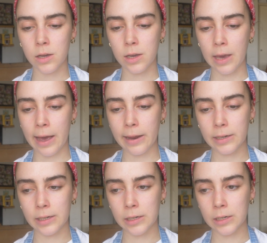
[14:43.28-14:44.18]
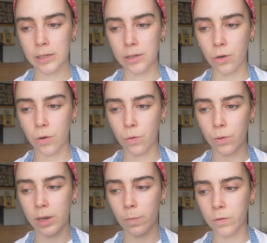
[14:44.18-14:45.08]
get a whole
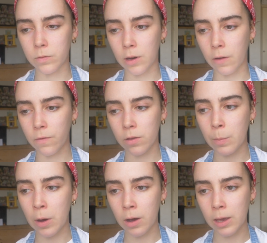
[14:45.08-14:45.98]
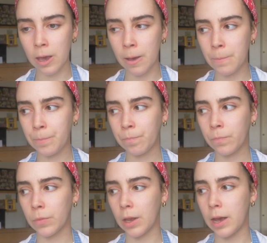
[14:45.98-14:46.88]
heap of stuff for the market
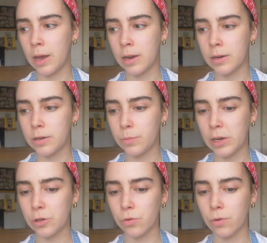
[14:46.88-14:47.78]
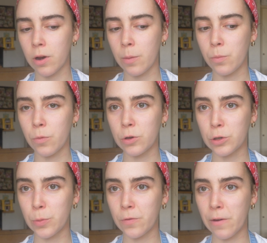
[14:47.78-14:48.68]
and make sure I'm on
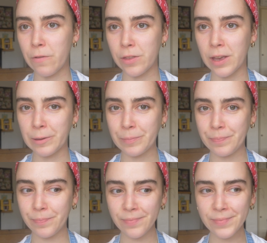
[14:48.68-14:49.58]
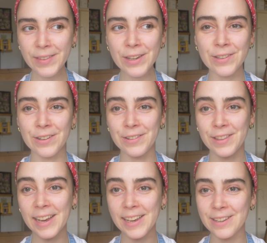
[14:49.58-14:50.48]
top of everything. So
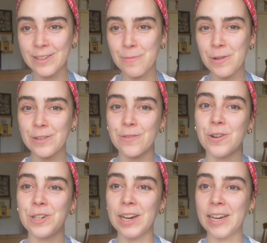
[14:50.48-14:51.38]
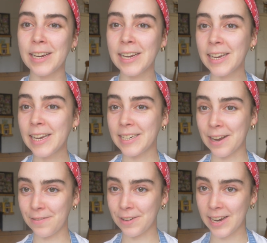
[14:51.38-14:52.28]
thank you so much for watching.
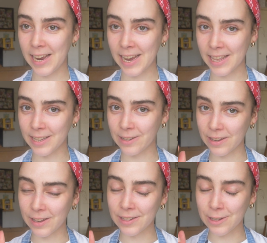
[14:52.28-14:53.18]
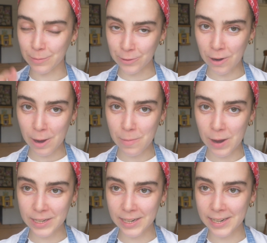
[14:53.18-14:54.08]
Definitely hit the subscribe
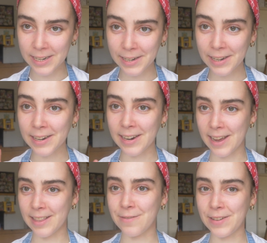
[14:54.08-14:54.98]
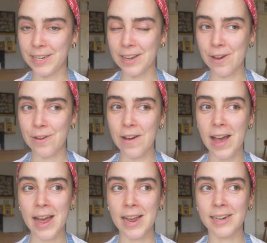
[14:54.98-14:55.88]
button, like the video,
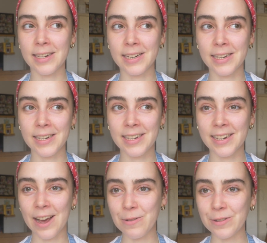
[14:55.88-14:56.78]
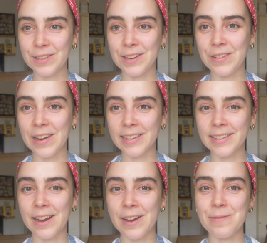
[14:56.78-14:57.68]
and I will see you
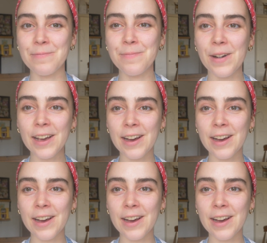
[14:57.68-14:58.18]
next time. Bye